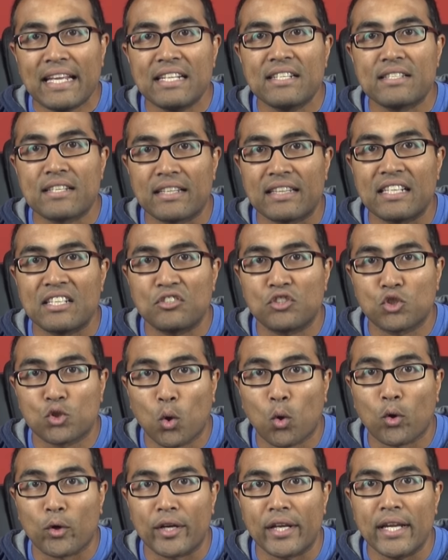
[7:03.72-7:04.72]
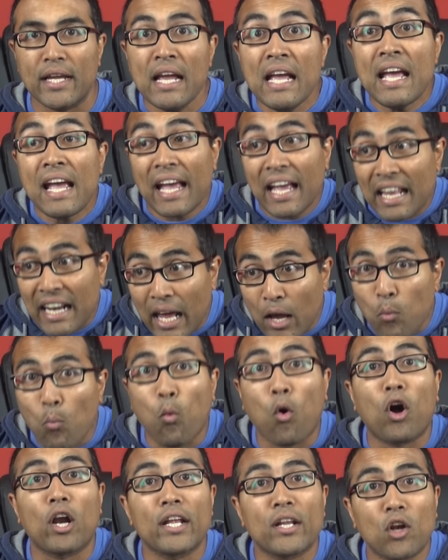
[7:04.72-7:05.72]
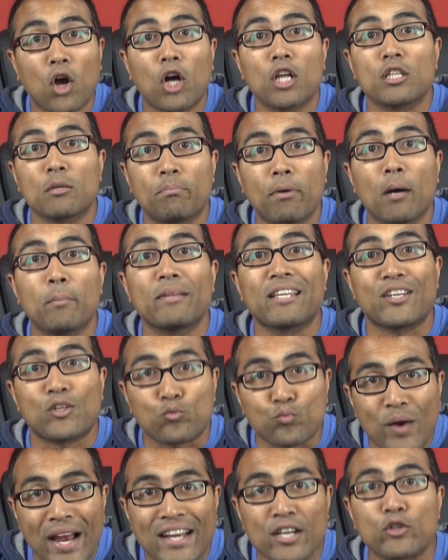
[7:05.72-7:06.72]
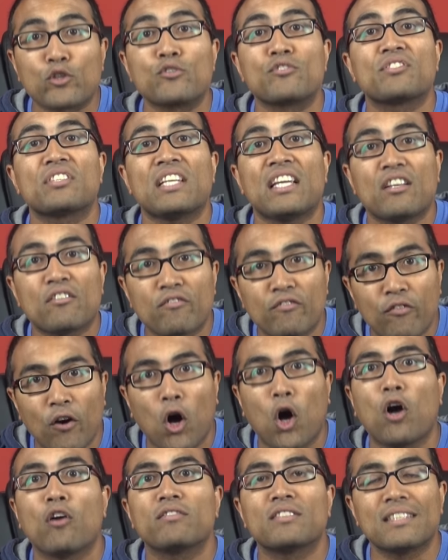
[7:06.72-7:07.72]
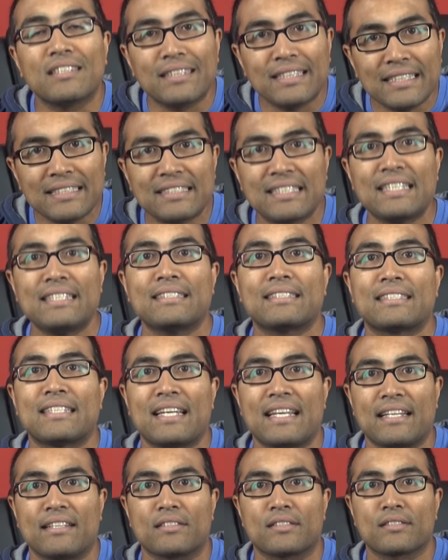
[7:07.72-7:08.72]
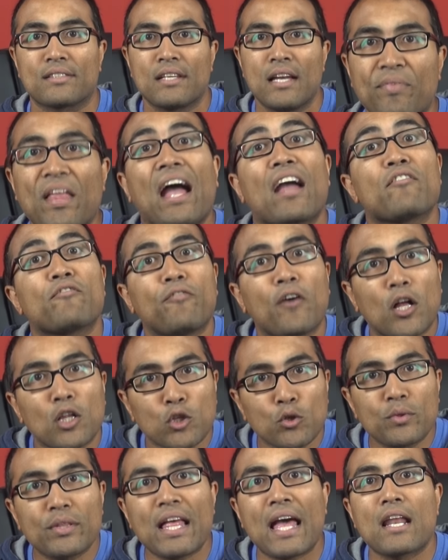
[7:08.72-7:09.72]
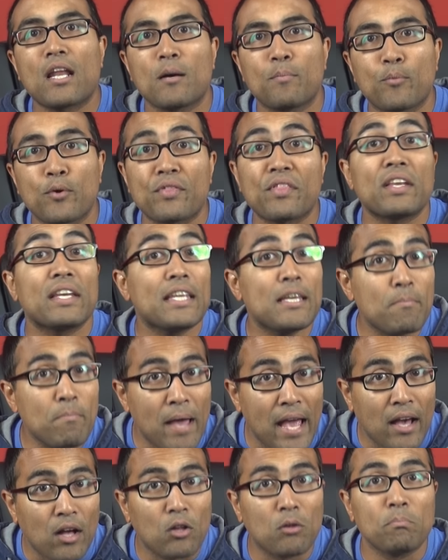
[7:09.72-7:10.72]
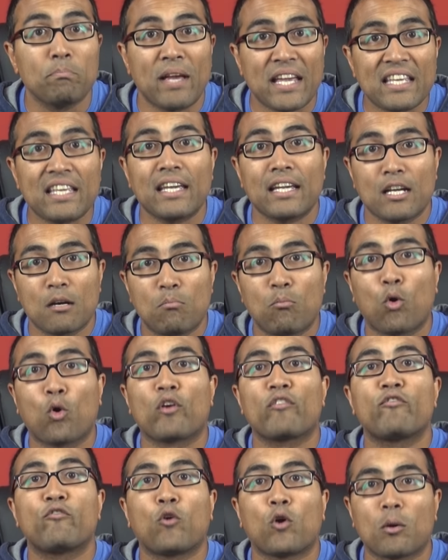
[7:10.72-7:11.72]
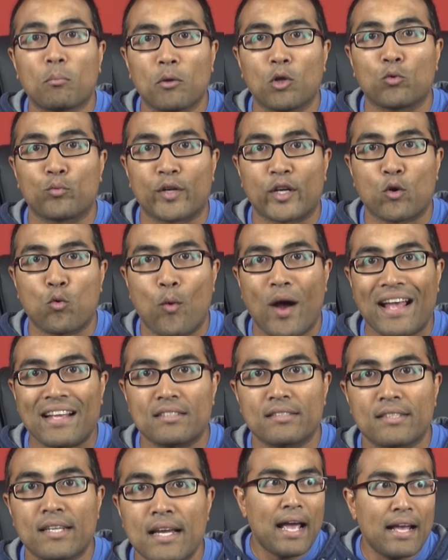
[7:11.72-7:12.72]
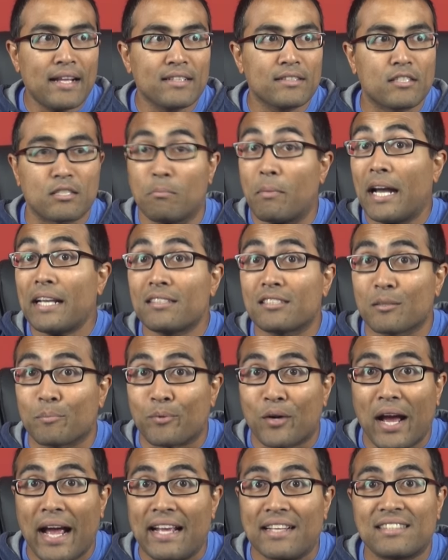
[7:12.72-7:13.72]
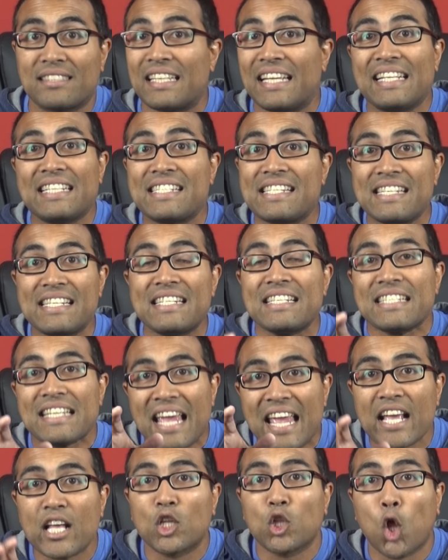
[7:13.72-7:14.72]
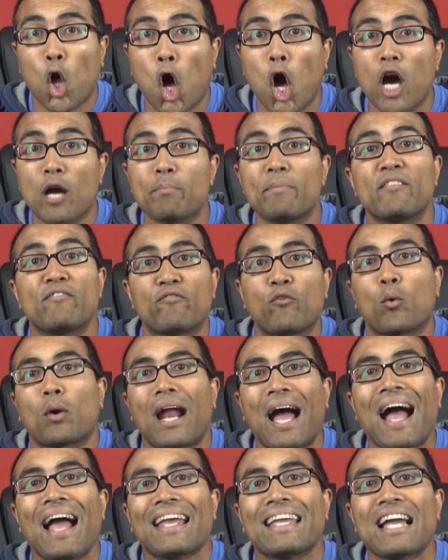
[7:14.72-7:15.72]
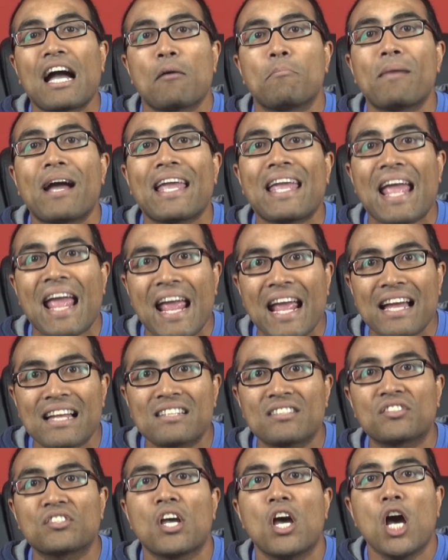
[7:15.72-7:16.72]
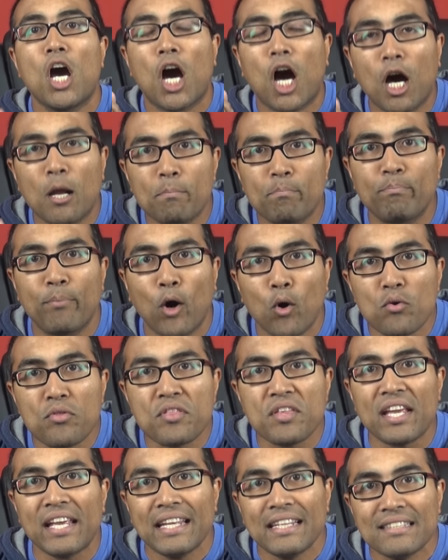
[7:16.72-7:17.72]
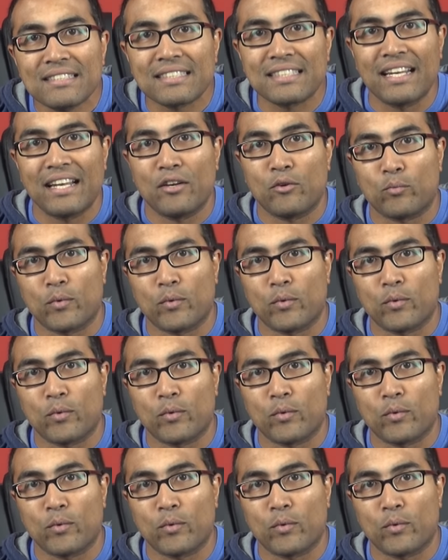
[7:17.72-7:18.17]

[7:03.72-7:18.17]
into this story, and I wanted all the public records involved in these incidents. I followed that up with an email, making a more formal request, and to my surprise, it didn't take long before I got my hands on both incident